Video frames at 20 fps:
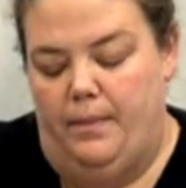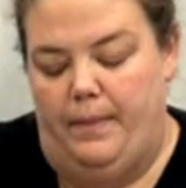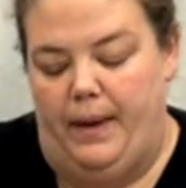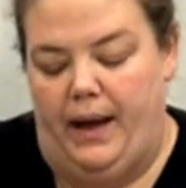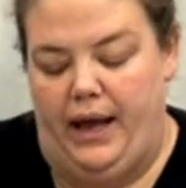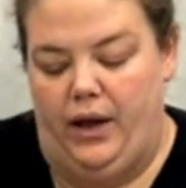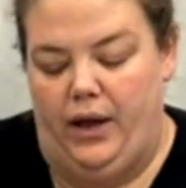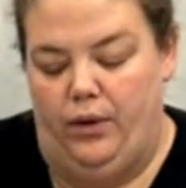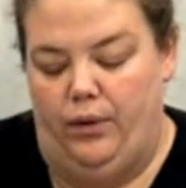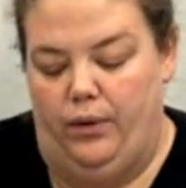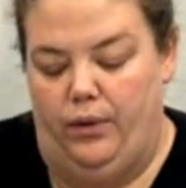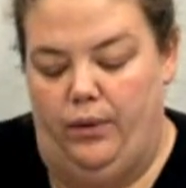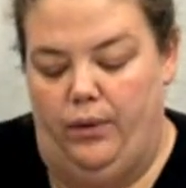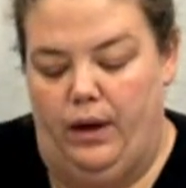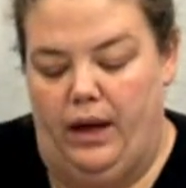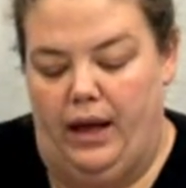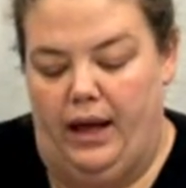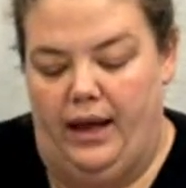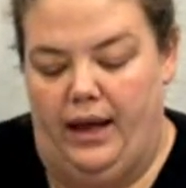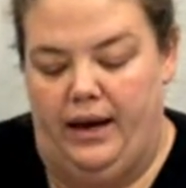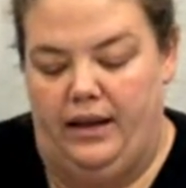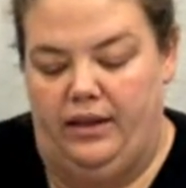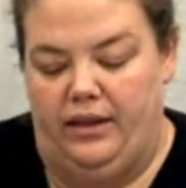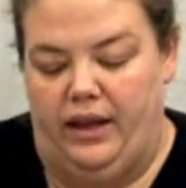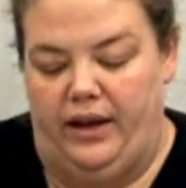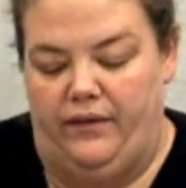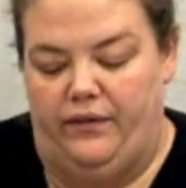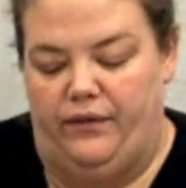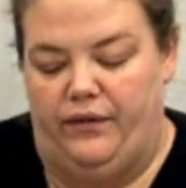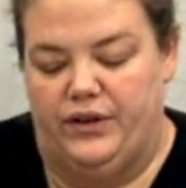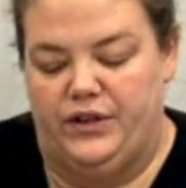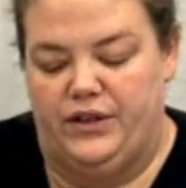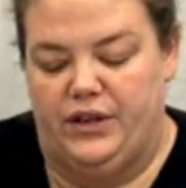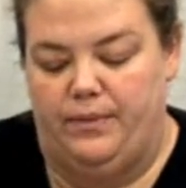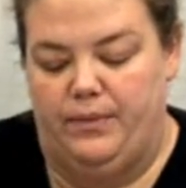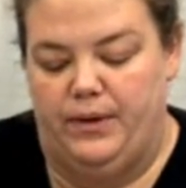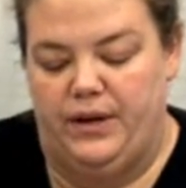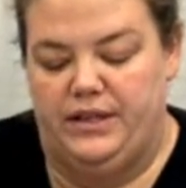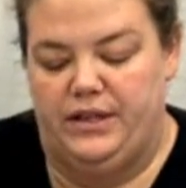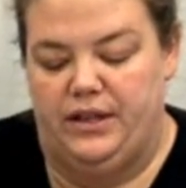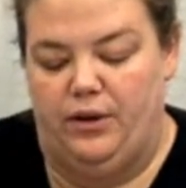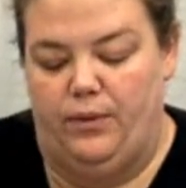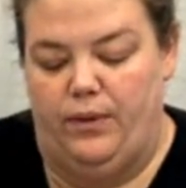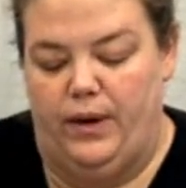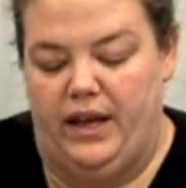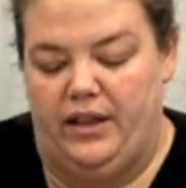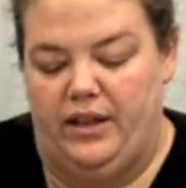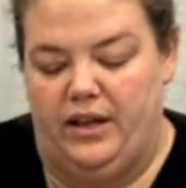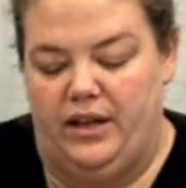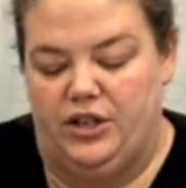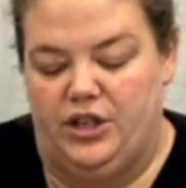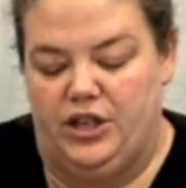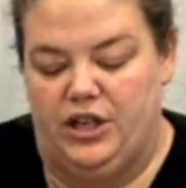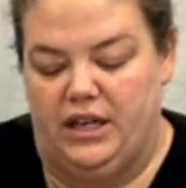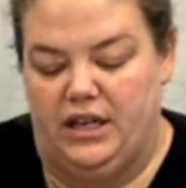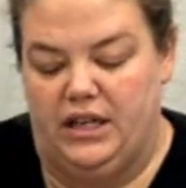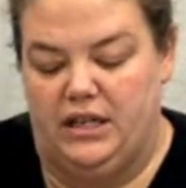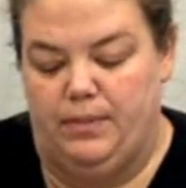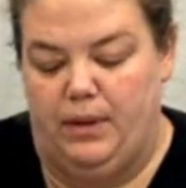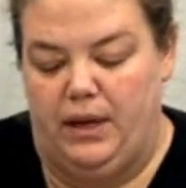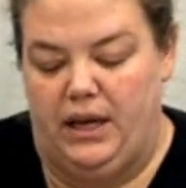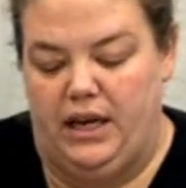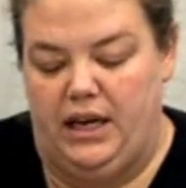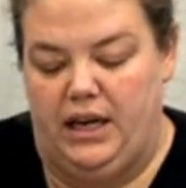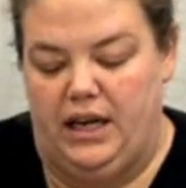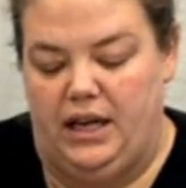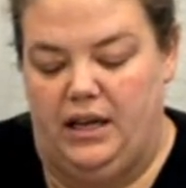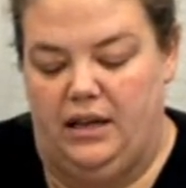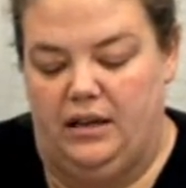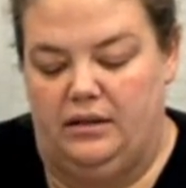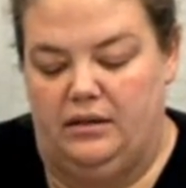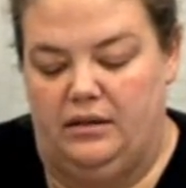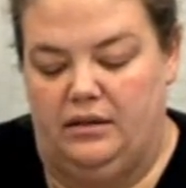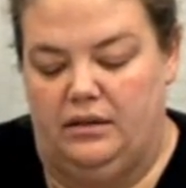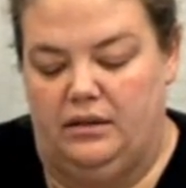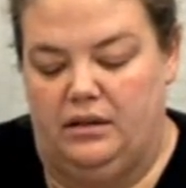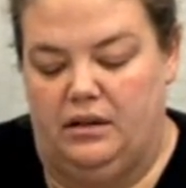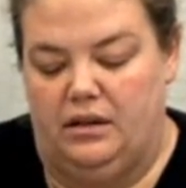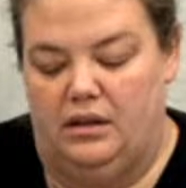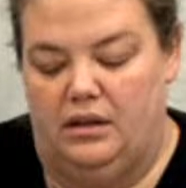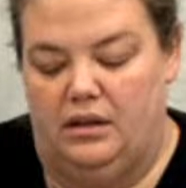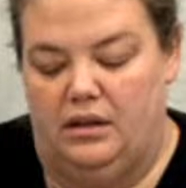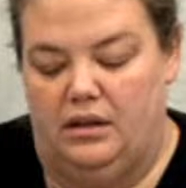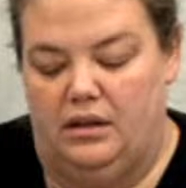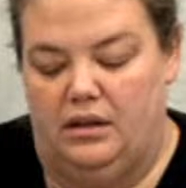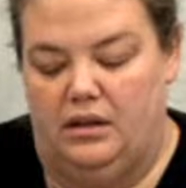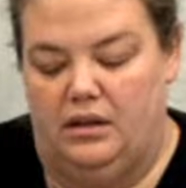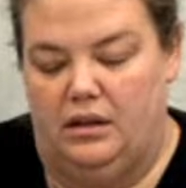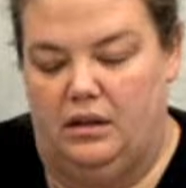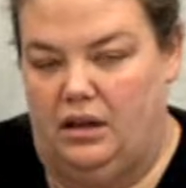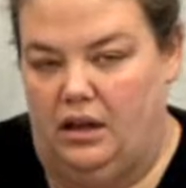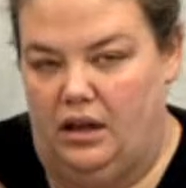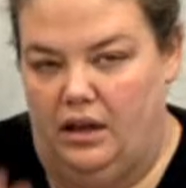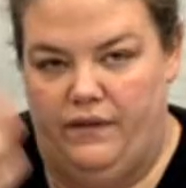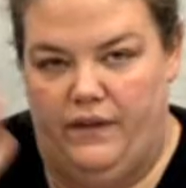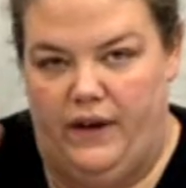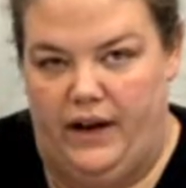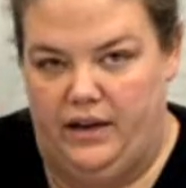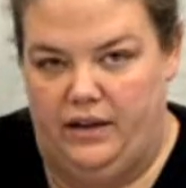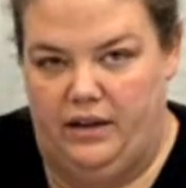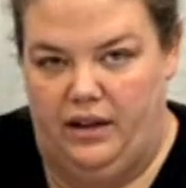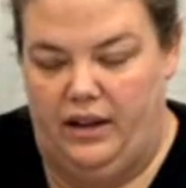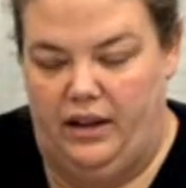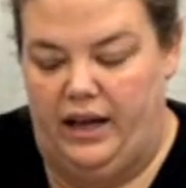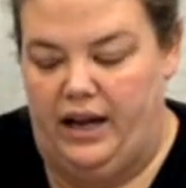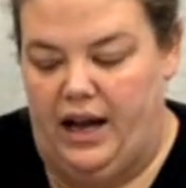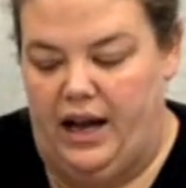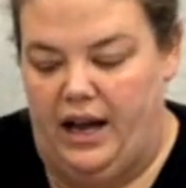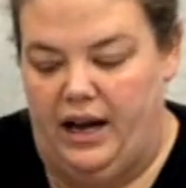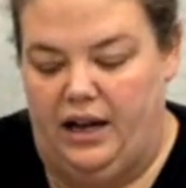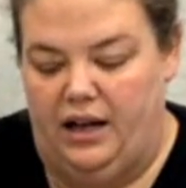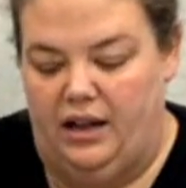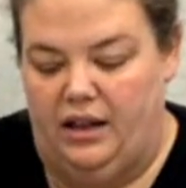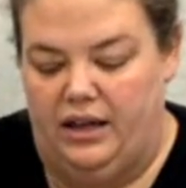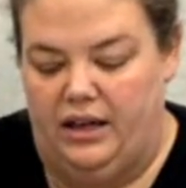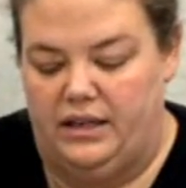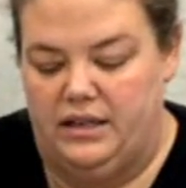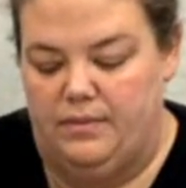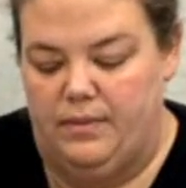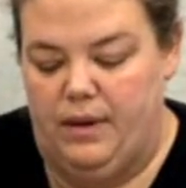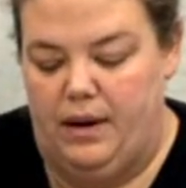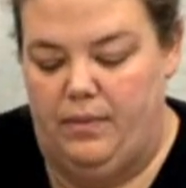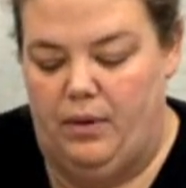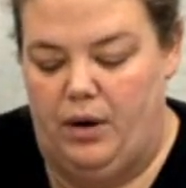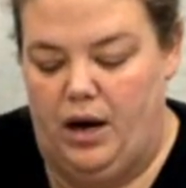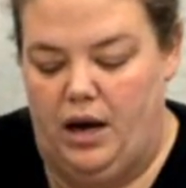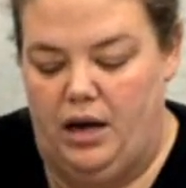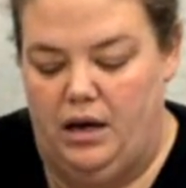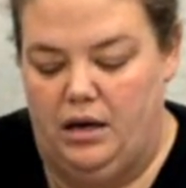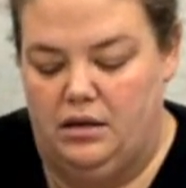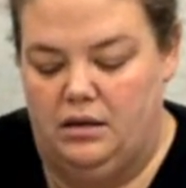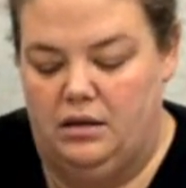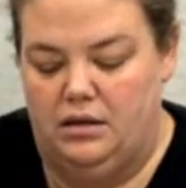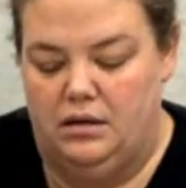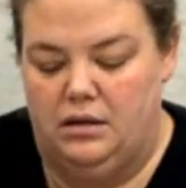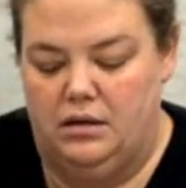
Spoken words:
by who. And like for some reason, the way that she explained it, it finally like kind of clicked in my brain.